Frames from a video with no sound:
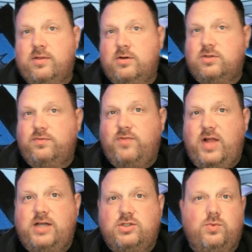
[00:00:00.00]
There's a
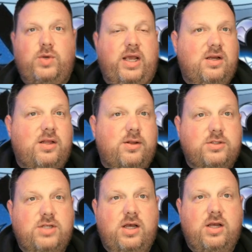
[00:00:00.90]
flash wing.
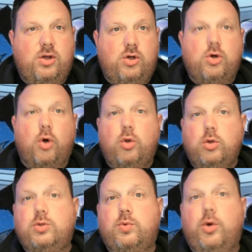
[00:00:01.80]
There's a
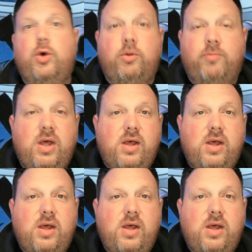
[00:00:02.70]
gold room.